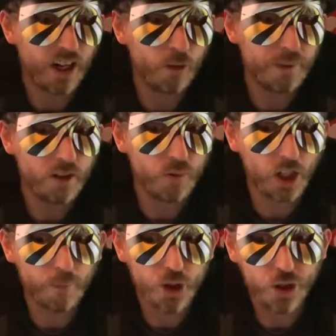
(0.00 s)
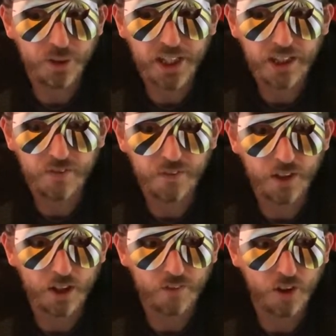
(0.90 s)
that could be a real opportunity
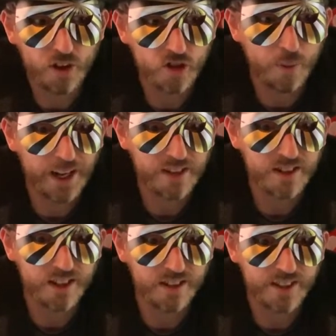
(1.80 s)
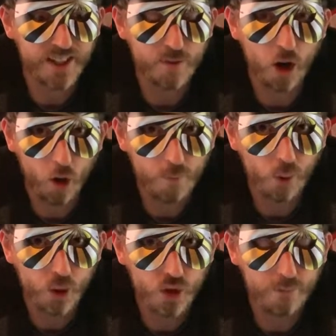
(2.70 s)
for Crystal Palace to get some home
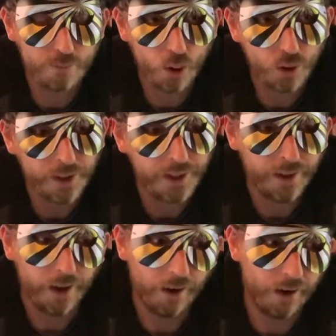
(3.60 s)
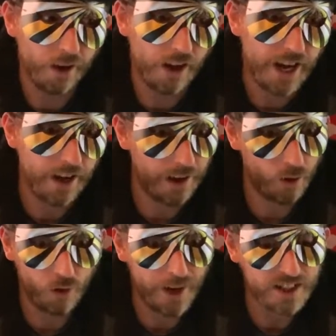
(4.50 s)
points on board.
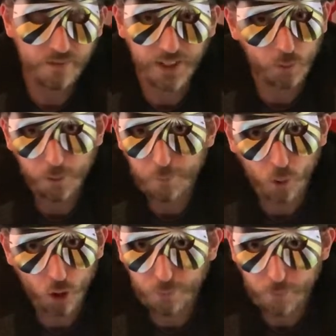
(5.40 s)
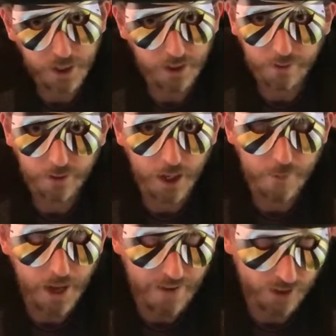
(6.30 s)
Although Aston Villa will be buoyed by beating
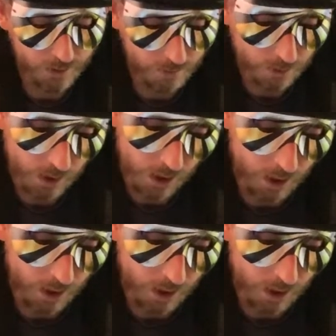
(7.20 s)
Everton